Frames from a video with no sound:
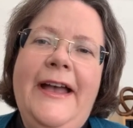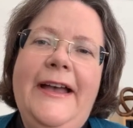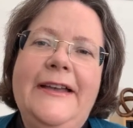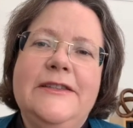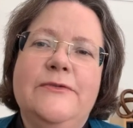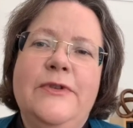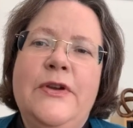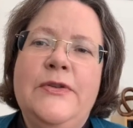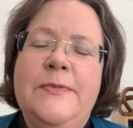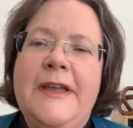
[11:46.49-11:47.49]
as
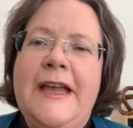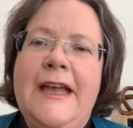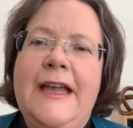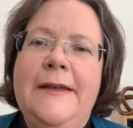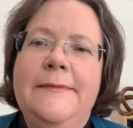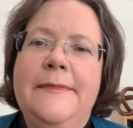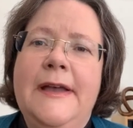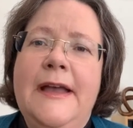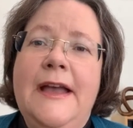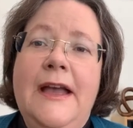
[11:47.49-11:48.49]
Ruth became
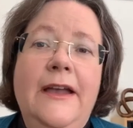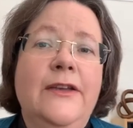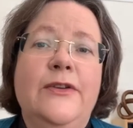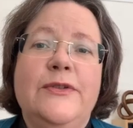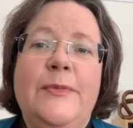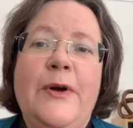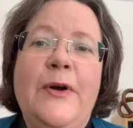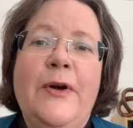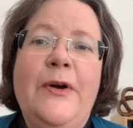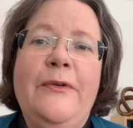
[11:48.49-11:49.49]
a huge
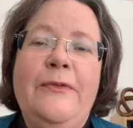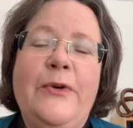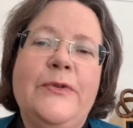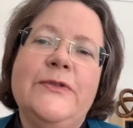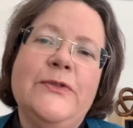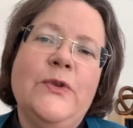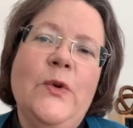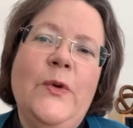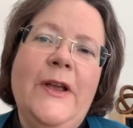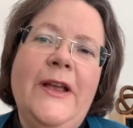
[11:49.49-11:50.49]
part of God's
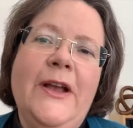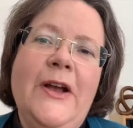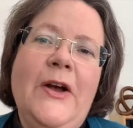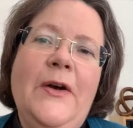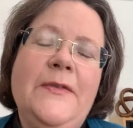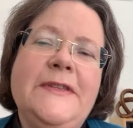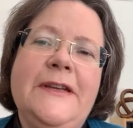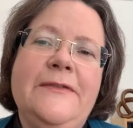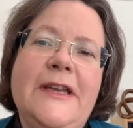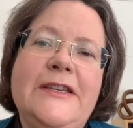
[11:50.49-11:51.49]
story of
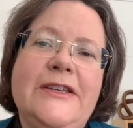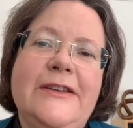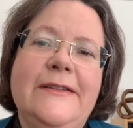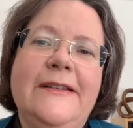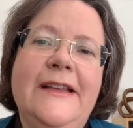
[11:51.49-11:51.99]
salvation,